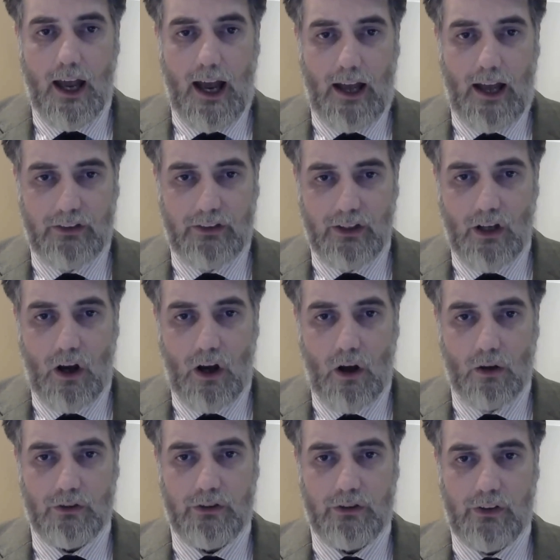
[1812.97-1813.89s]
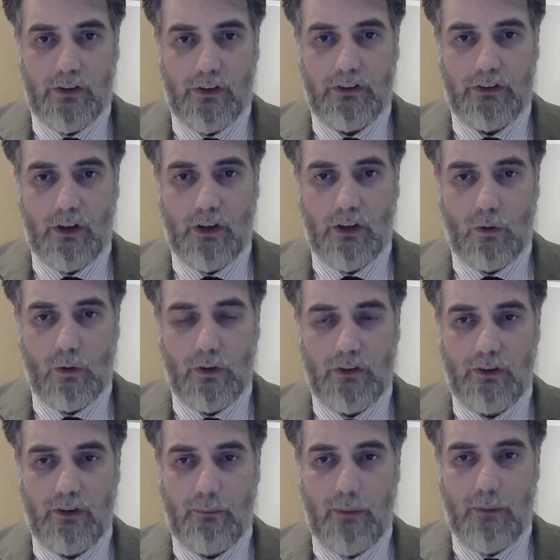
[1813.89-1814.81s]
as he holds that the soul is
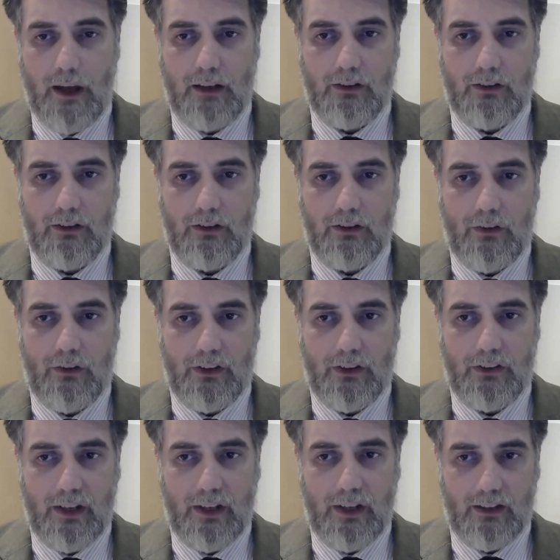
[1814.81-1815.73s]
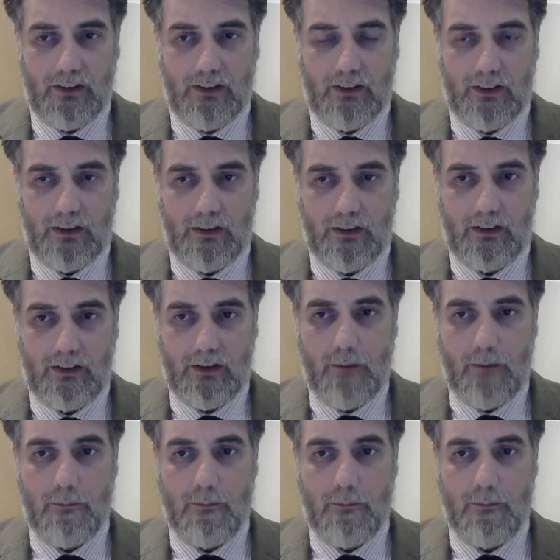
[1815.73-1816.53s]
dependent on the senses